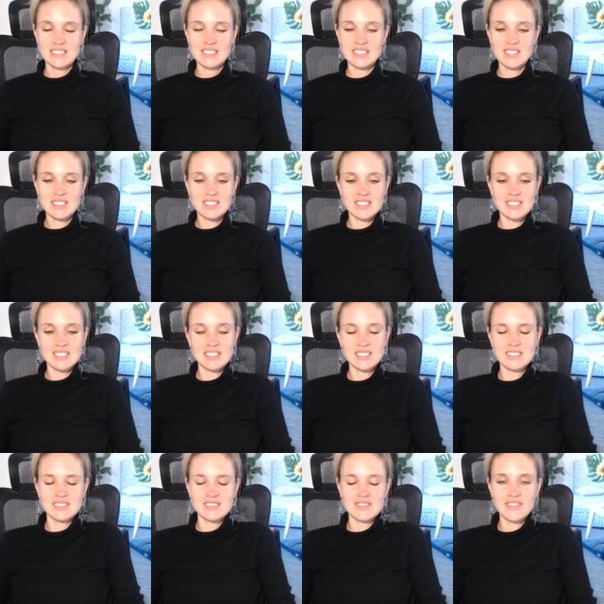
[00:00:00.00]
And so it
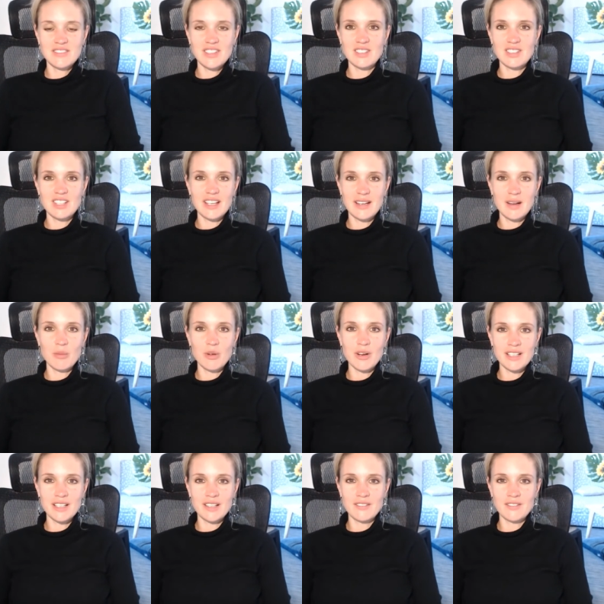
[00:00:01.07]
doesn't feel like I'm
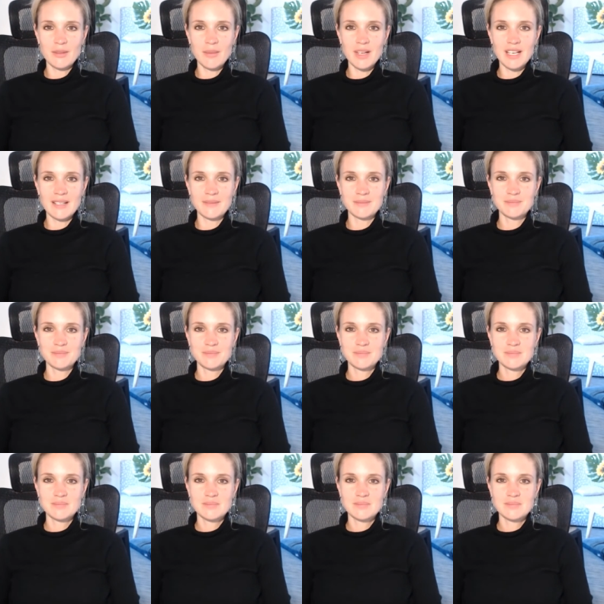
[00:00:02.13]
working for money.